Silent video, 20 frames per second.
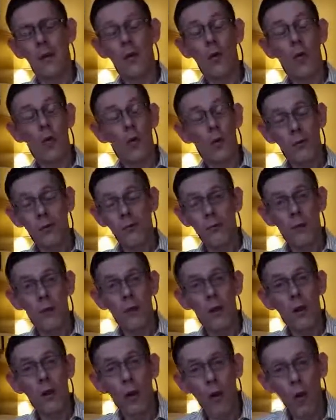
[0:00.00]
called
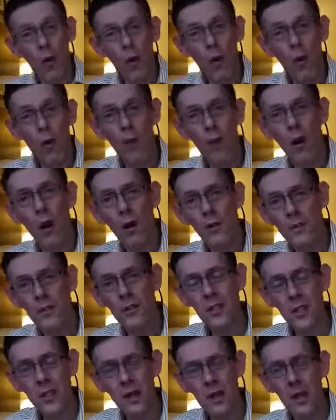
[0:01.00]
the law of
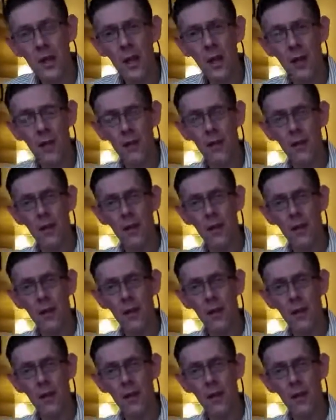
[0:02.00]
sin and death.